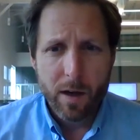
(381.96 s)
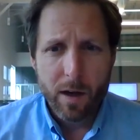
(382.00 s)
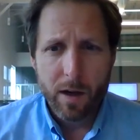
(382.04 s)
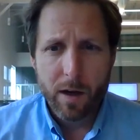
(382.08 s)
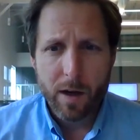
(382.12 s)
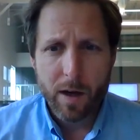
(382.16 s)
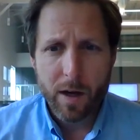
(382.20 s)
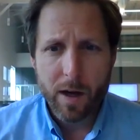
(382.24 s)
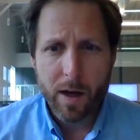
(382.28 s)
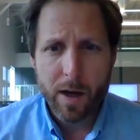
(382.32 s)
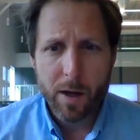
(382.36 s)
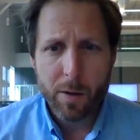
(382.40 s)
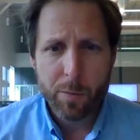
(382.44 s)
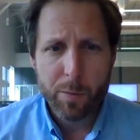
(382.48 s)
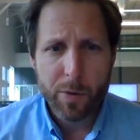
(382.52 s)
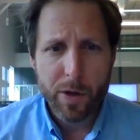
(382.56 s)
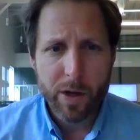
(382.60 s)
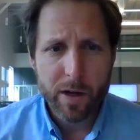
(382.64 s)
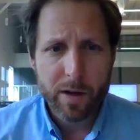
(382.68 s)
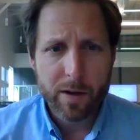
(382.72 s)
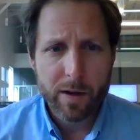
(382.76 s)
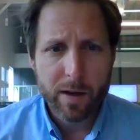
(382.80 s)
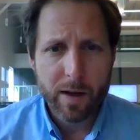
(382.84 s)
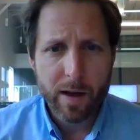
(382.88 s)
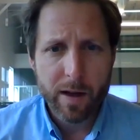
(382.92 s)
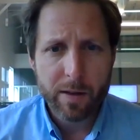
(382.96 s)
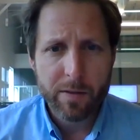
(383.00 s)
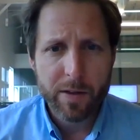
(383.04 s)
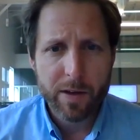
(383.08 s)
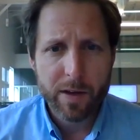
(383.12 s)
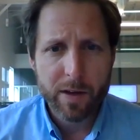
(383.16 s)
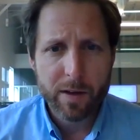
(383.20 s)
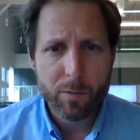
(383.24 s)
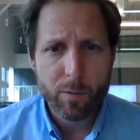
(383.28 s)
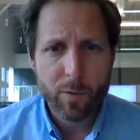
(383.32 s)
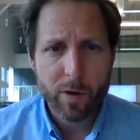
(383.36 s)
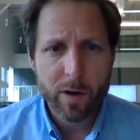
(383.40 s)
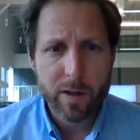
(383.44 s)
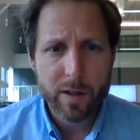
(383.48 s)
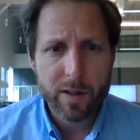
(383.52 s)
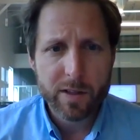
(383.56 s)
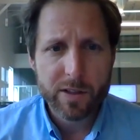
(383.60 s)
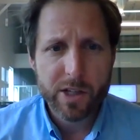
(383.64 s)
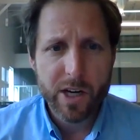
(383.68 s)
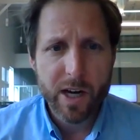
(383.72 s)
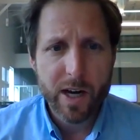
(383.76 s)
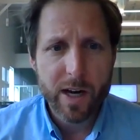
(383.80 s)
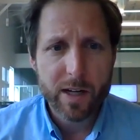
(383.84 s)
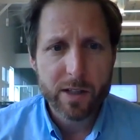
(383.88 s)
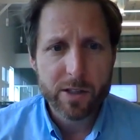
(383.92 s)
But I think one of the
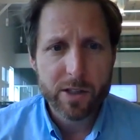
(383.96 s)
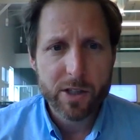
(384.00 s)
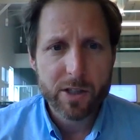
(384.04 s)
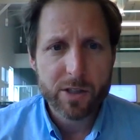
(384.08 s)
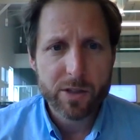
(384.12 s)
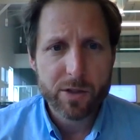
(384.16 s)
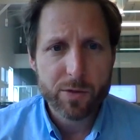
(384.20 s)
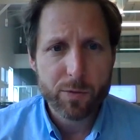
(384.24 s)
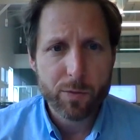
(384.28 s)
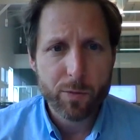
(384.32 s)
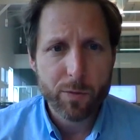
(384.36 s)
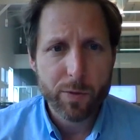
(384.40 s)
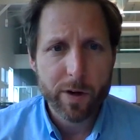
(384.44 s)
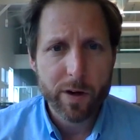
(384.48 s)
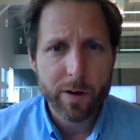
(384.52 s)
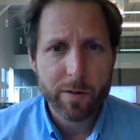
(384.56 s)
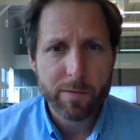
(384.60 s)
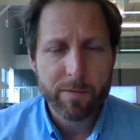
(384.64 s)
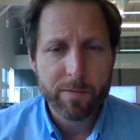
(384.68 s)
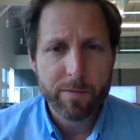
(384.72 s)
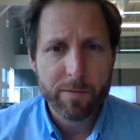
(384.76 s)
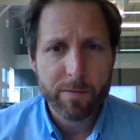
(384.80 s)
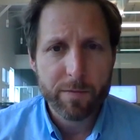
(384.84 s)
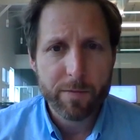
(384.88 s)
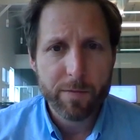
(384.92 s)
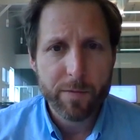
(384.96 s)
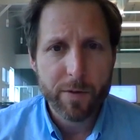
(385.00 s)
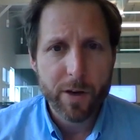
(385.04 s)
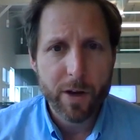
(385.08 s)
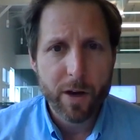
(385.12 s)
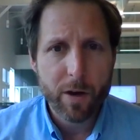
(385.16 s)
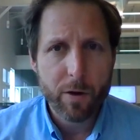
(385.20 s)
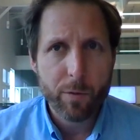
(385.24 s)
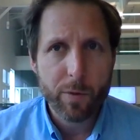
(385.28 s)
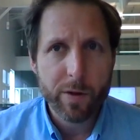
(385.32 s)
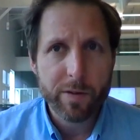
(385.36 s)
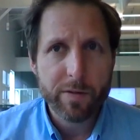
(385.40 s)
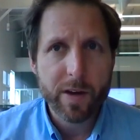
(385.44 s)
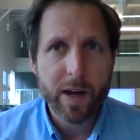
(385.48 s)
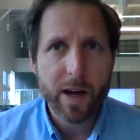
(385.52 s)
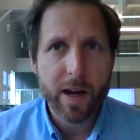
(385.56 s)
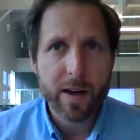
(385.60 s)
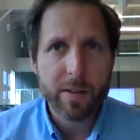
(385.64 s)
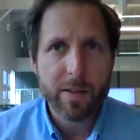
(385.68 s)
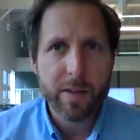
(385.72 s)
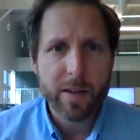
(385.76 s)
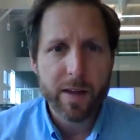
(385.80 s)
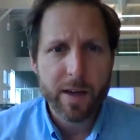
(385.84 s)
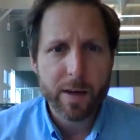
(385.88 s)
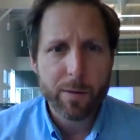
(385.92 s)
challenges we've got to
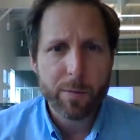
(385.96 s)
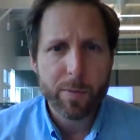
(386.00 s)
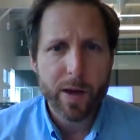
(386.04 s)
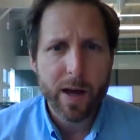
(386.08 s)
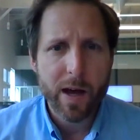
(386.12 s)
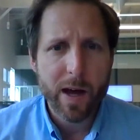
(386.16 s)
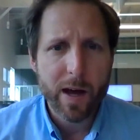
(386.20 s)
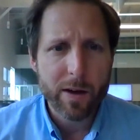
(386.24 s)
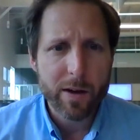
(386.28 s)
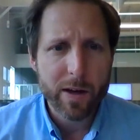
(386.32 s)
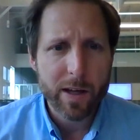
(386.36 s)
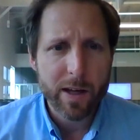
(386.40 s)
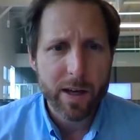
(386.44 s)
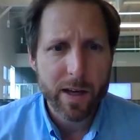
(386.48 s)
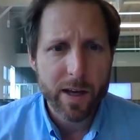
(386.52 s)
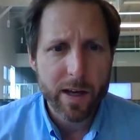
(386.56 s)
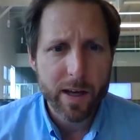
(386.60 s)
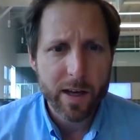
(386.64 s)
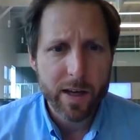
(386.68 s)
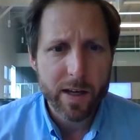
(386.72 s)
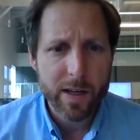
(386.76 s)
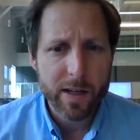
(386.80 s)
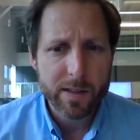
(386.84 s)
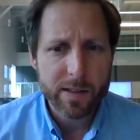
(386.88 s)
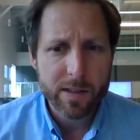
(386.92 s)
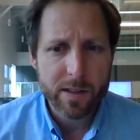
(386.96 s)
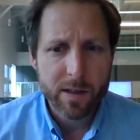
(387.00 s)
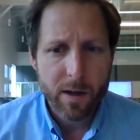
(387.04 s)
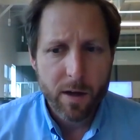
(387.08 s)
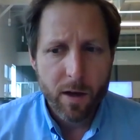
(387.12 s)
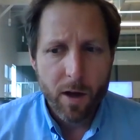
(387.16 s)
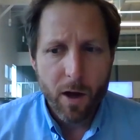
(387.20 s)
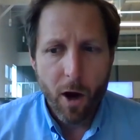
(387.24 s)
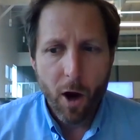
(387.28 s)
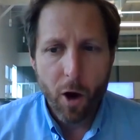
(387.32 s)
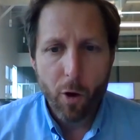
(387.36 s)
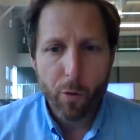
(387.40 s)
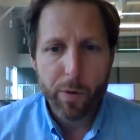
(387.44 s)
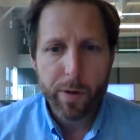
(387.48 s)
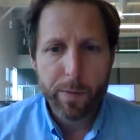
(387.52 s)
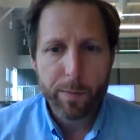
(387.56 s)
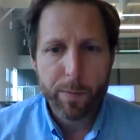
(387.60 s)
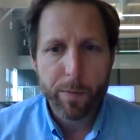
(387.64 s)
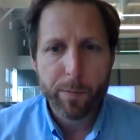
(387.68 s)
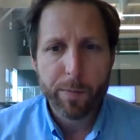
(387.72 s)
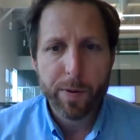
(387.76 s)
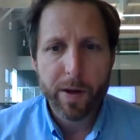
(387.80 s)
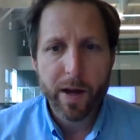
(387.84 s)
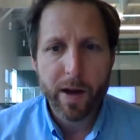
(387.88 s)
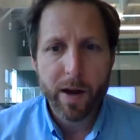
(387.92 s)
think about is, are we
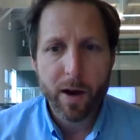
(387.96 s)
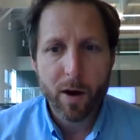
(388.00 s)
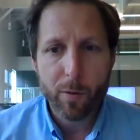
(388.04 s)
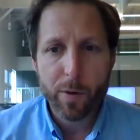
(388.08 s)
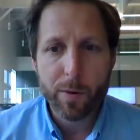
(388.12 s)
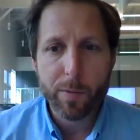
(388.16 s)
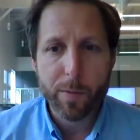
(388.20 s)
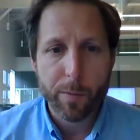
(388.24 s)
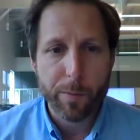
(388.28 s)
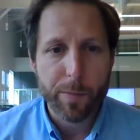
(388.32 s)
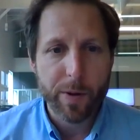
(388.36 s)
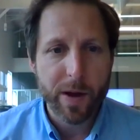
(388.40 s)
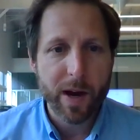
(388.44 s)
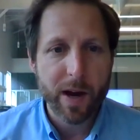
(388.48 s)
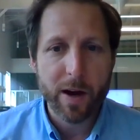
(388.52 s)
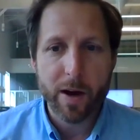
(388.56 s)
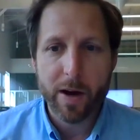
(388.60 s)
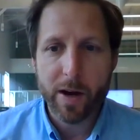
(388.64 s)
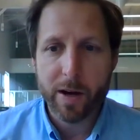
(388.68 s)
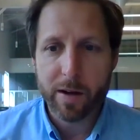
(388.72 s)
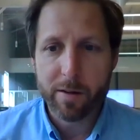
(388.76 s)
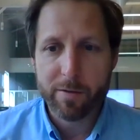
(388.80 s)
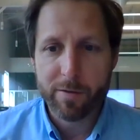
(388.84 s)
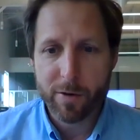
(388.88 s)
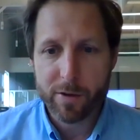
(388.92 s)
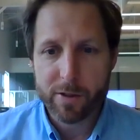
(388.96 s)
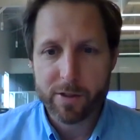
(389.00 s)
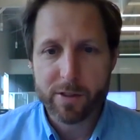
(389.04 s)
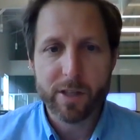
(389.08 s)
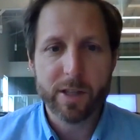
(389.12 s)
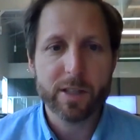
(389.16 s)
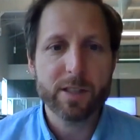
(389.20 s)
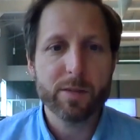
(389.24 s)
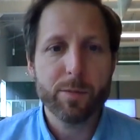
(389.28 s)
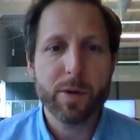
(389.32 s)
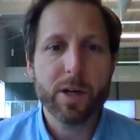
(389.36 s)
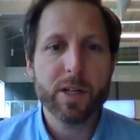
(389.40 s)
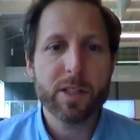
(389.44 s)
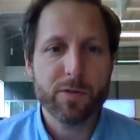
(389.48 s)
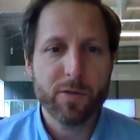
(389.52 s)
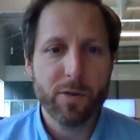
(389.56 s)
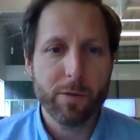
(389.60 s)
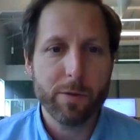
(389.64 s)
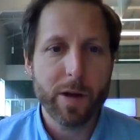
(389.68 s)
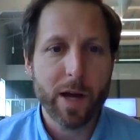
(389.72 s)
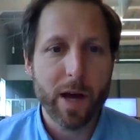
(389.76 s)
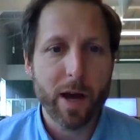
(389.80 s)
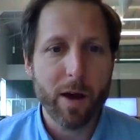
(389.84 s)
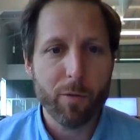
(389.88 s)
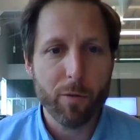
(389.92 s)
preparing for 6 months from
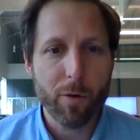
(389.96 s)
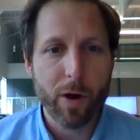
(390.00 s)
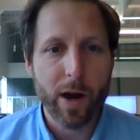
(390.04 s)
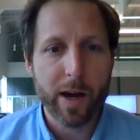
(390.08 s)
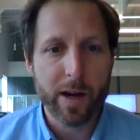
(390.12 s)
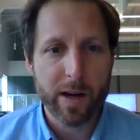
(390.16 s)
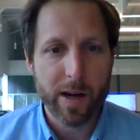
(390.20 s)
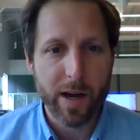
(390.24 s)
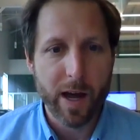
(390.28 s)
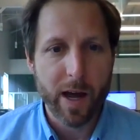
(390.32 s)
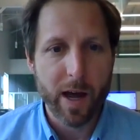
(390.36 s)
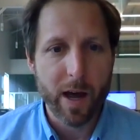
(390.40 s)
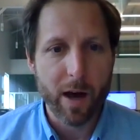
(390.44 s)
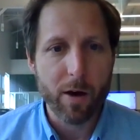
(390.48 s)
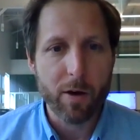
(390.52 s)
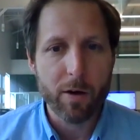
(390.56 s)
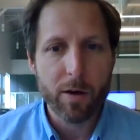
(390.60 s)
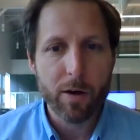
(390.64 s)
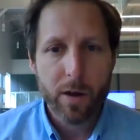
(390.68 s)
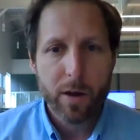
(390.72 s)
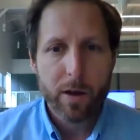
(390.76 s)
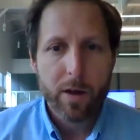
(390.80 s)
now, right now?